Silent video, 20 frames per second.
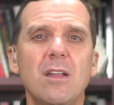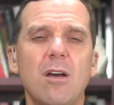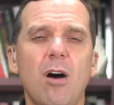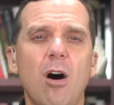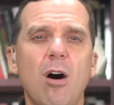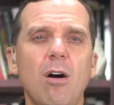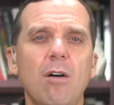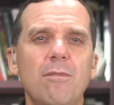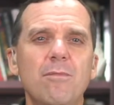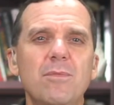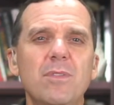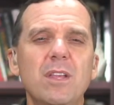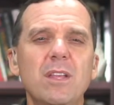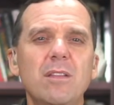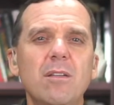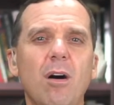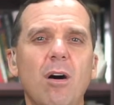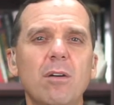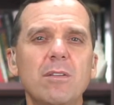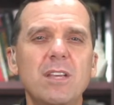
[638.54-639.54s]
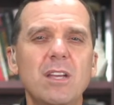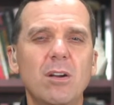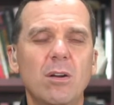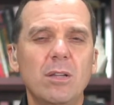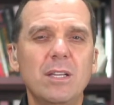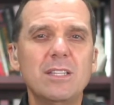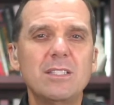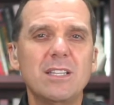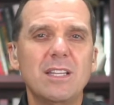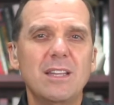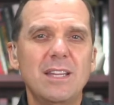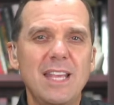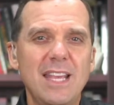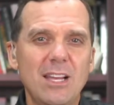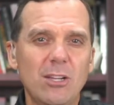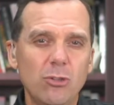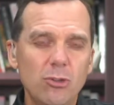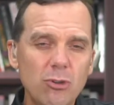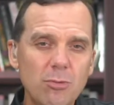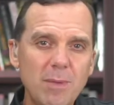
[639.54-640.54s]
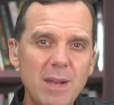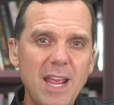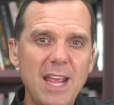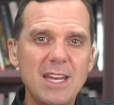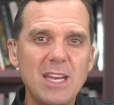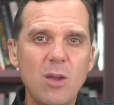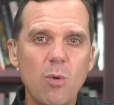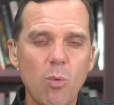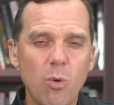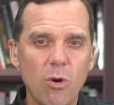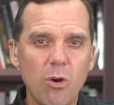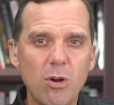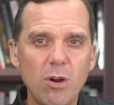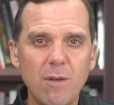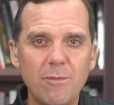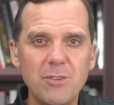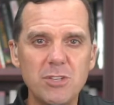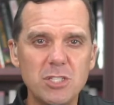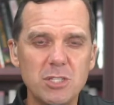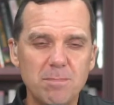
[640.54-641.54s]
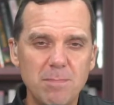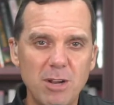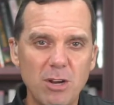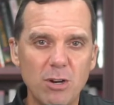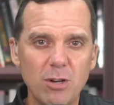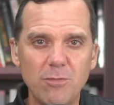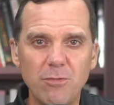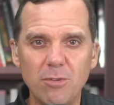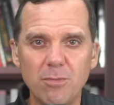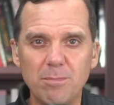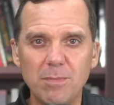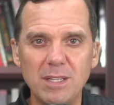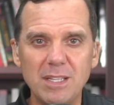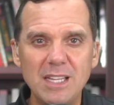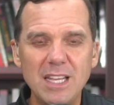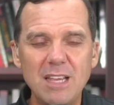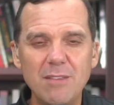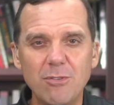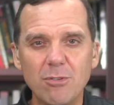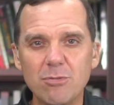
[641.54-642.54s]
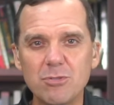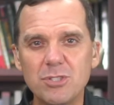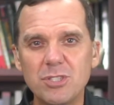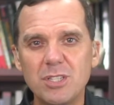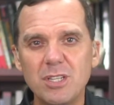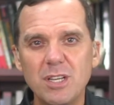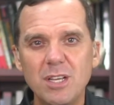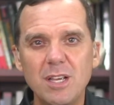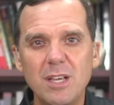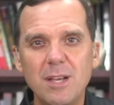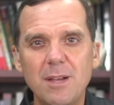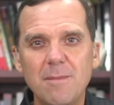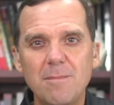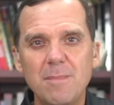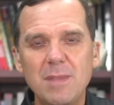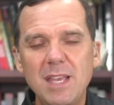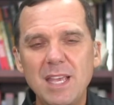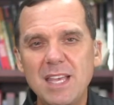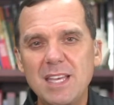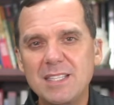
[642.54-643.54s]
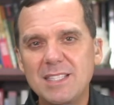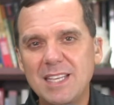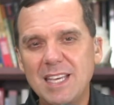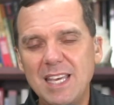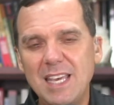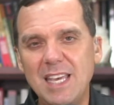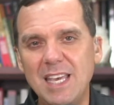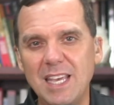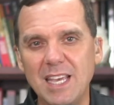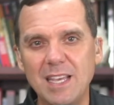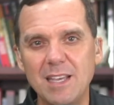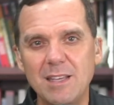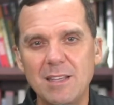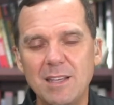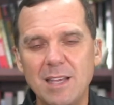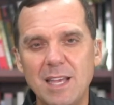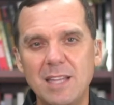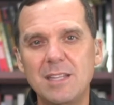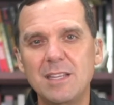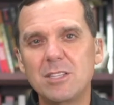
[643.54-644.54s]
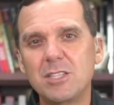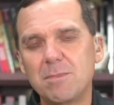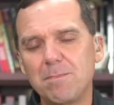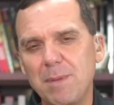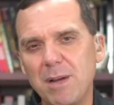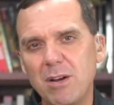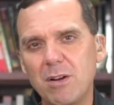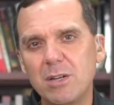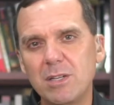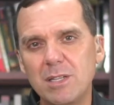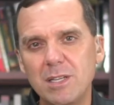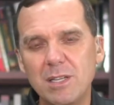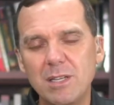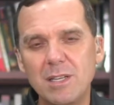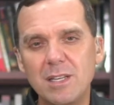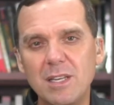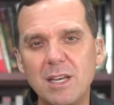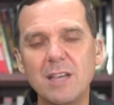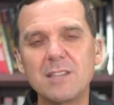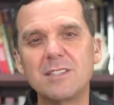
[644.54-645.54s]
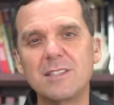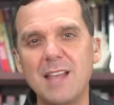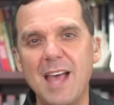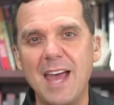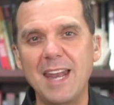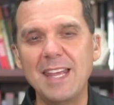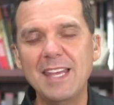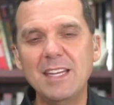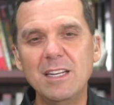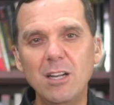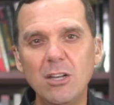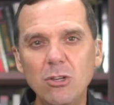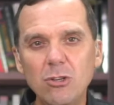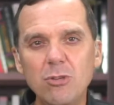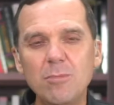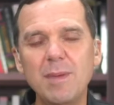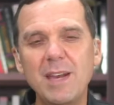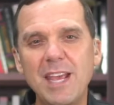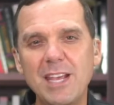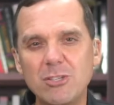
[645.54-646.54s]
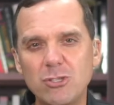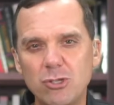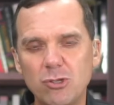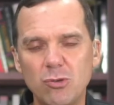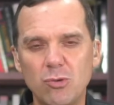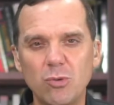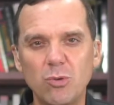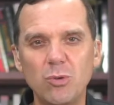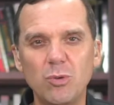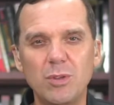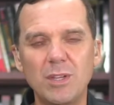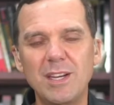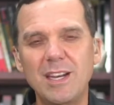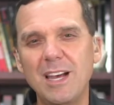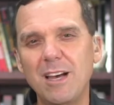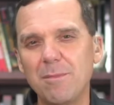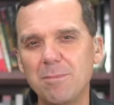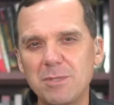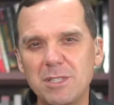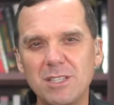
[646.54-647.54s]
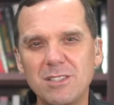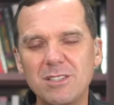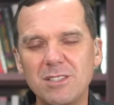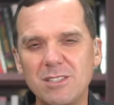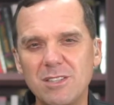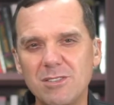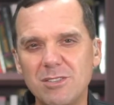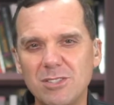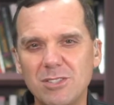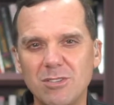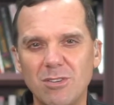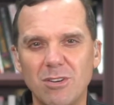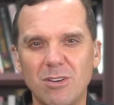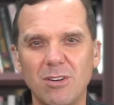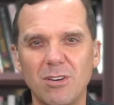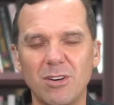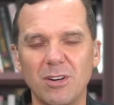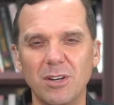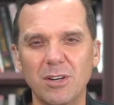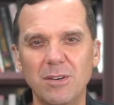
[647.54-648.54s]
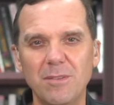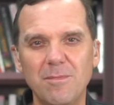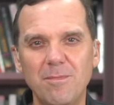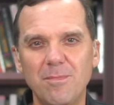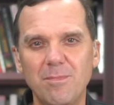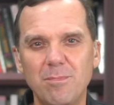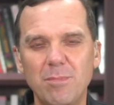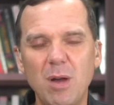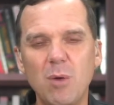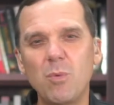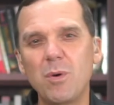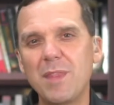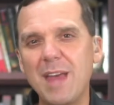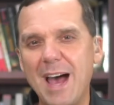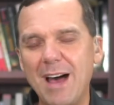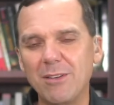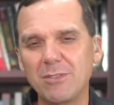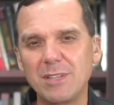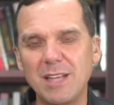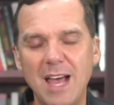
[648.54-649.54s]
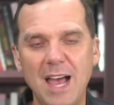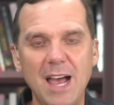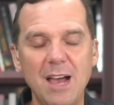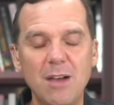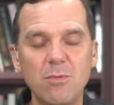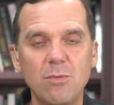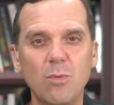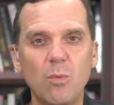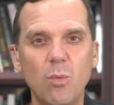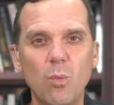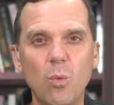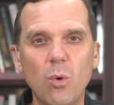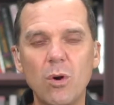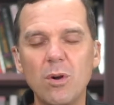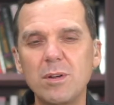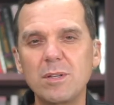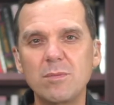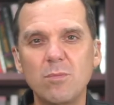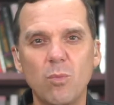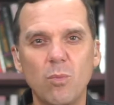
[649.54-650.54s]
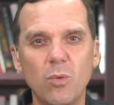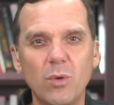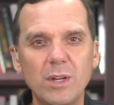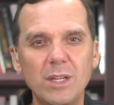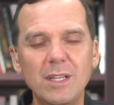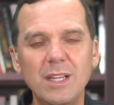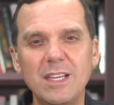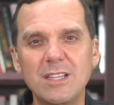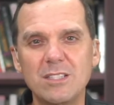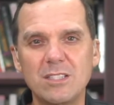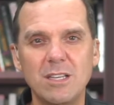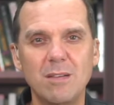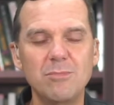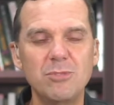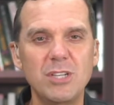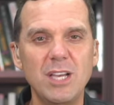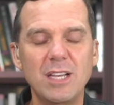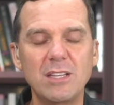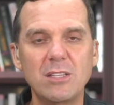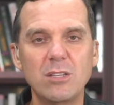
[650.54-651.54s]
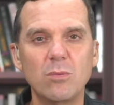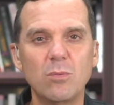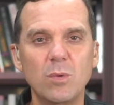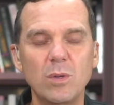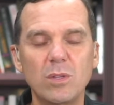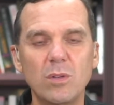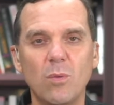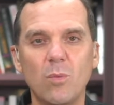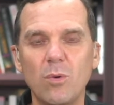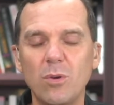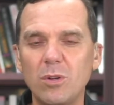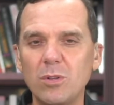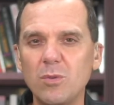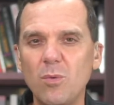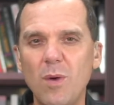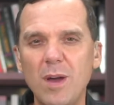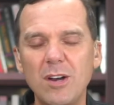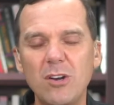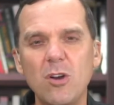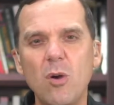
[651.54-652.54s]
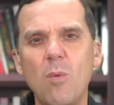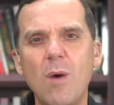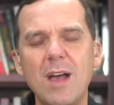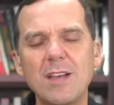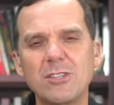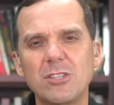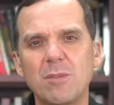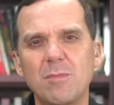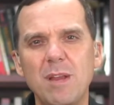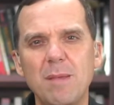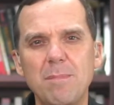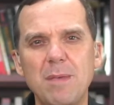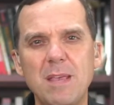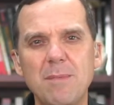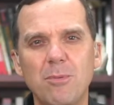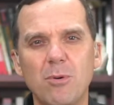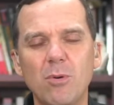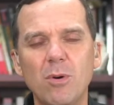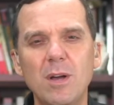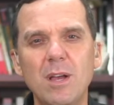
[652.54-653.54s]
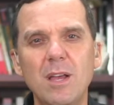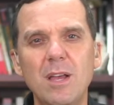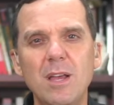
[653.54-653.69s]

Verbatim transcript: of, you know, listen, the illuminating work of the Spirit for believers is key. And the Spirit does that. It illuminates truth. It helps us discern. But without that, we're really subject to what the world... You want to know why so many people